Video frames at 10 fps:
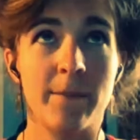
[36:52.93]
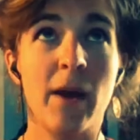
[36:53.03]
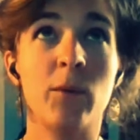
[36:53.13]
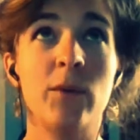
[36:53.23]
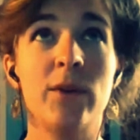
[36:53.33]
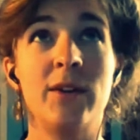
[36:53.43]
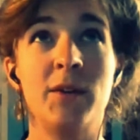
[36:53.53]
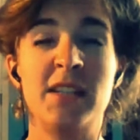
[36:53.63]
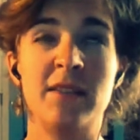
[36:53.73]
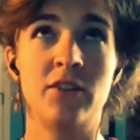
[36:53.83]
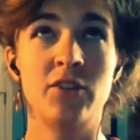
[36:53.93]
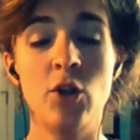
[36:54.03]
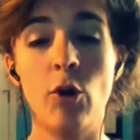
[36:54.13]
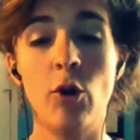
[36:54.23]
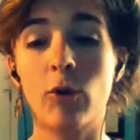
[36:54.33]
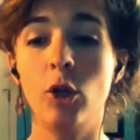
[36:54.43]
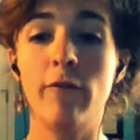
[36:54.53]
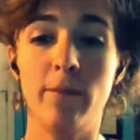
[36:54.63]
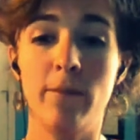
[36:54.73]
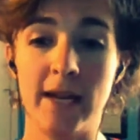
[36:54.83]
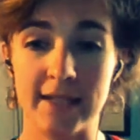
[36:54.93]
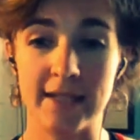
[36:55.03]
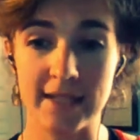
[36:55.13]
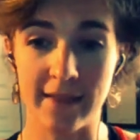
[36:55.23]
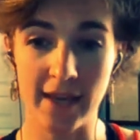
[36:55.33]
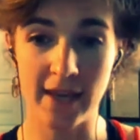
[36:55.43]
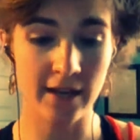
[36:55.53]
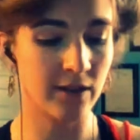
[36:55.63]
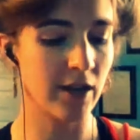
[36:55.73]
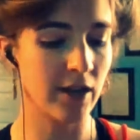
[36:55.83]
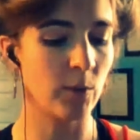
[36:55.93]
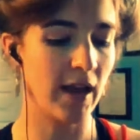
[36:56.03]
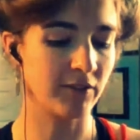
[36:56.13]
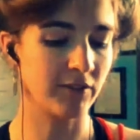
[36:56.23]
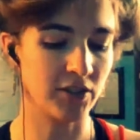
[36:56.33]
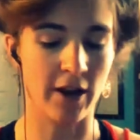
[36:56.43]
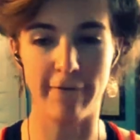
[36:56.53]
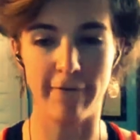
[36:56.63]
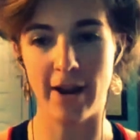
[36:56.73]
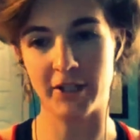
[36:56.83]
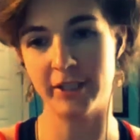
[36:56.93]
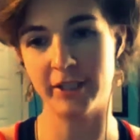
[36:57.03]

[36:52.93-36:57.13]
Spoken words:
but there's no rollover minutes. At the end of the year, we'd have to start fresh.